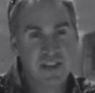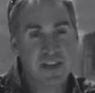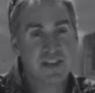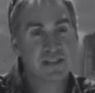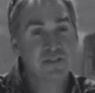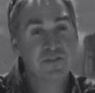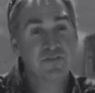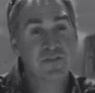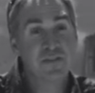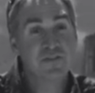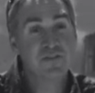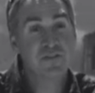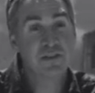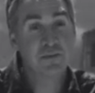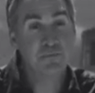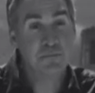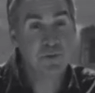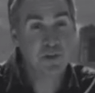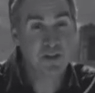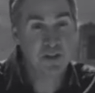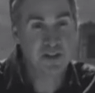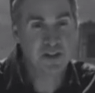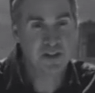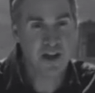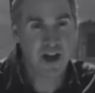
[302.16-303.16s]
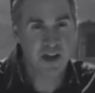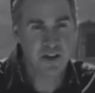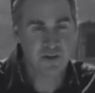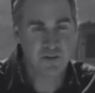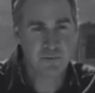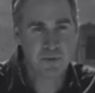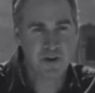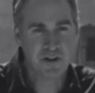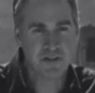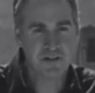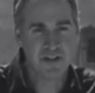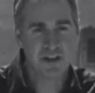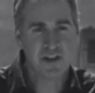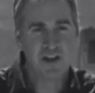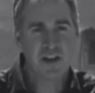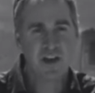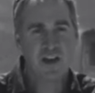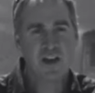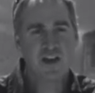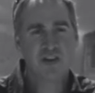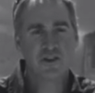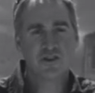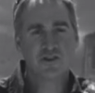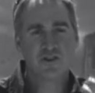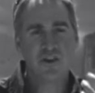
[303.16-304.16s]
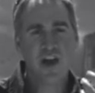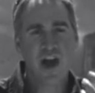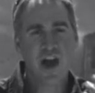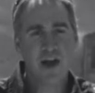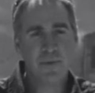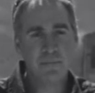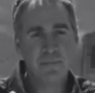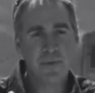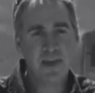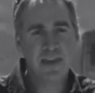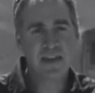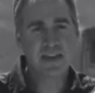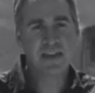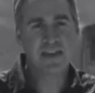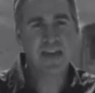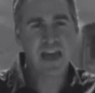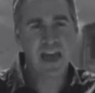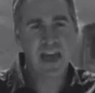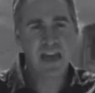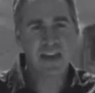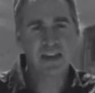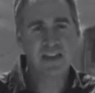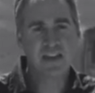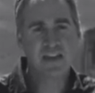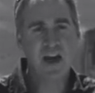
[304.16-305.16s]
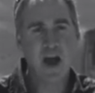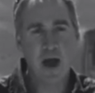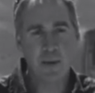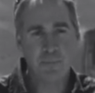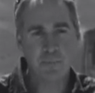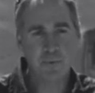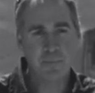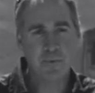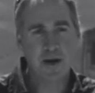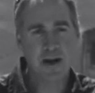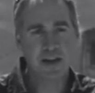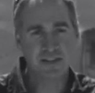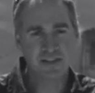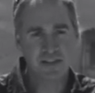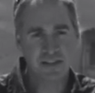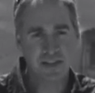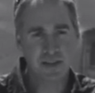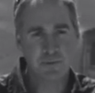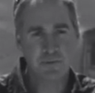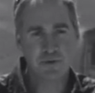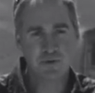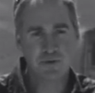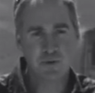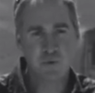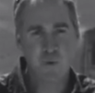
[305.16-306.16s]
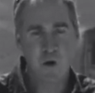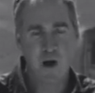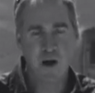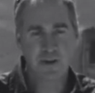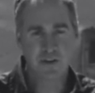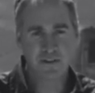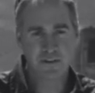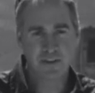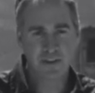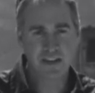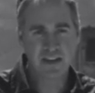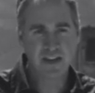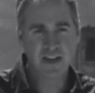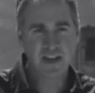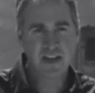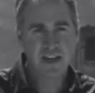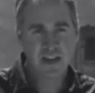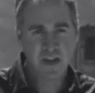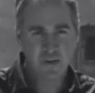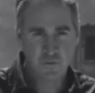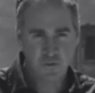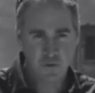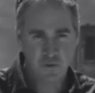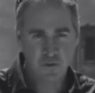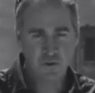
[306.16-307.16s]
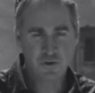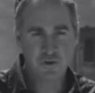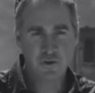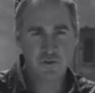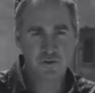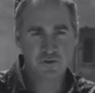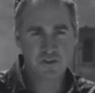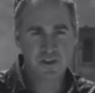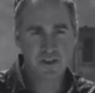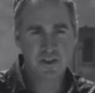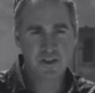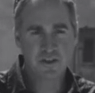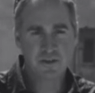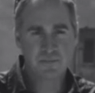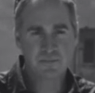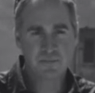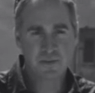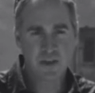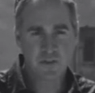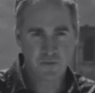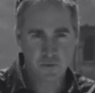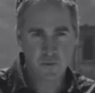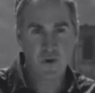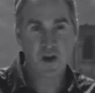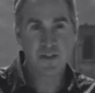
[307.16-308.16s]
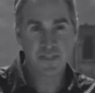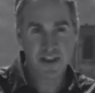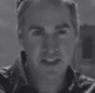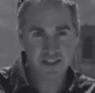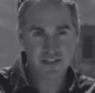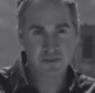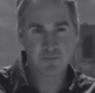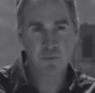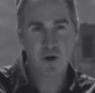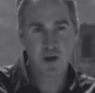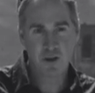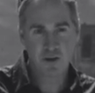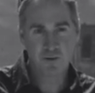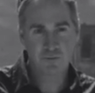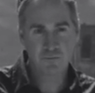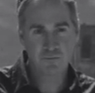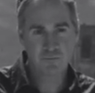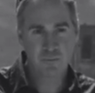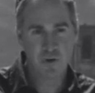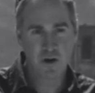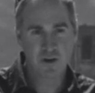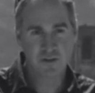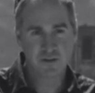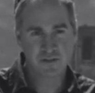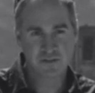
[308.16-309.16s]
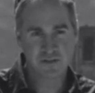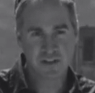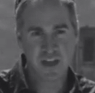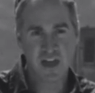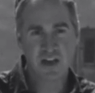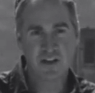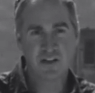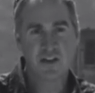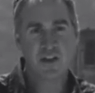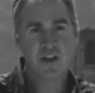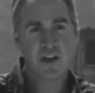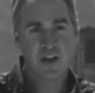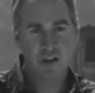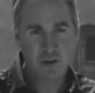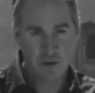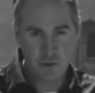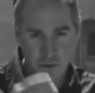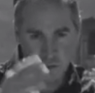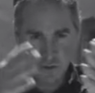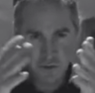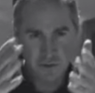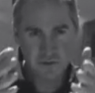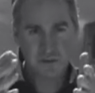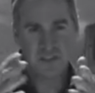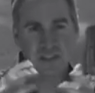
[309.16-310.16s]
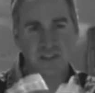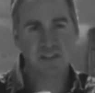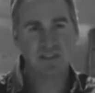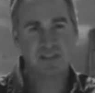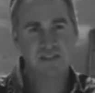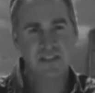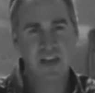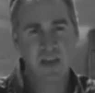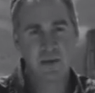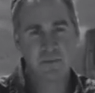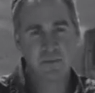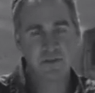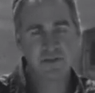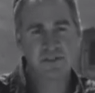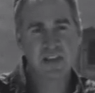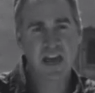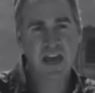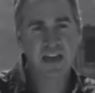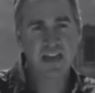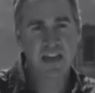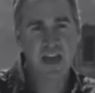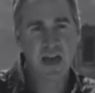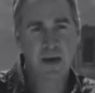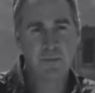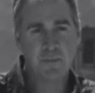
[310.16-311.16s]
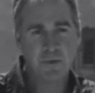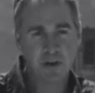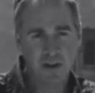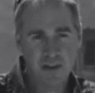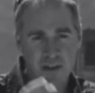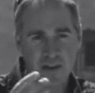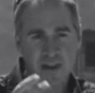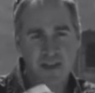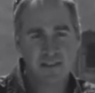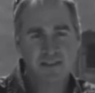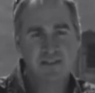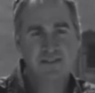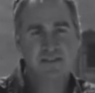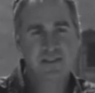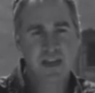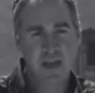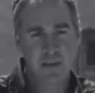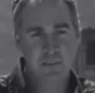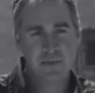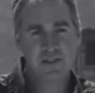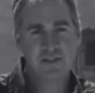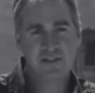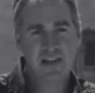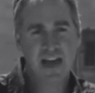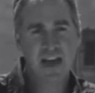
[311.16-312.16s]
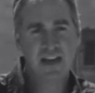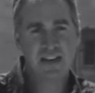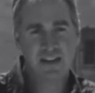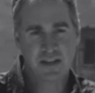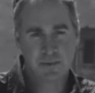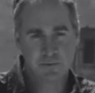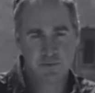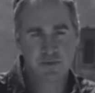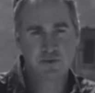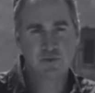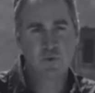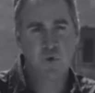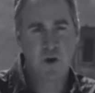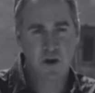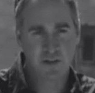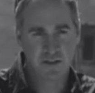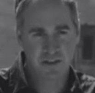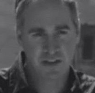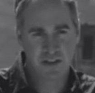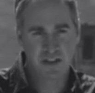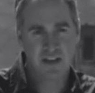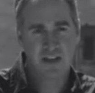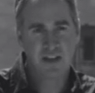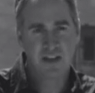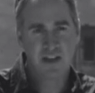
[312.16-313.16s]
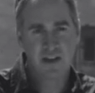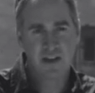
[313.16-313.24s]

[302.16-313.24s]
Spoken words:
say, has a $50 million budget, you're not making any compromise in image quality if you're using, if you're on that smaller part of the scale. You're using the same exact camera, the same exact image quality.